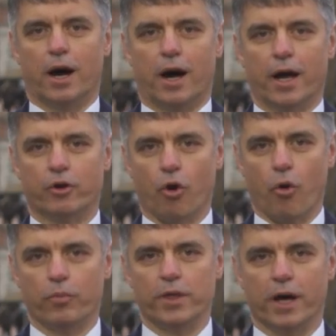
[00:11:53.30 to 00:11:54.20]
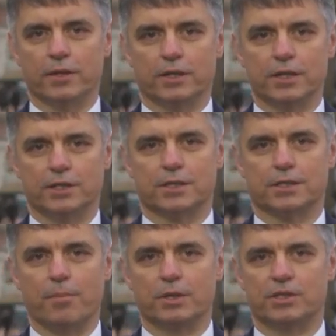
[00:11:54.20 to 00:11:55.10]
I hope that this is
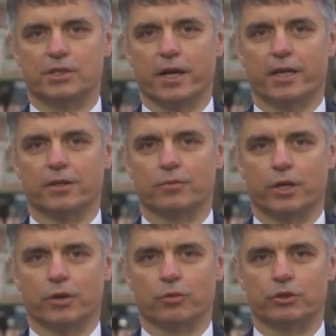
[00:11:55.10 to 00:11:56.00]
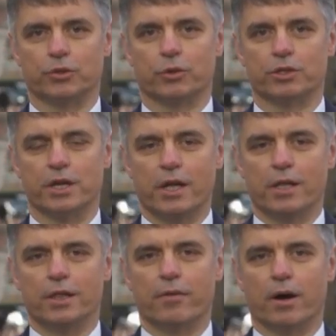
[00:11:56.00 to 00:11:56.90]
some mistake. She was
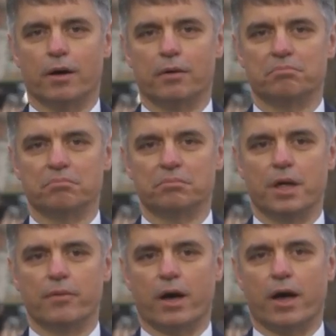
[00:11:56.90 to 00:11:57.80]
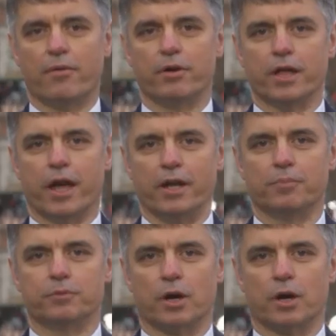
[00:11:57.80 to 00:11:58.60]
never having any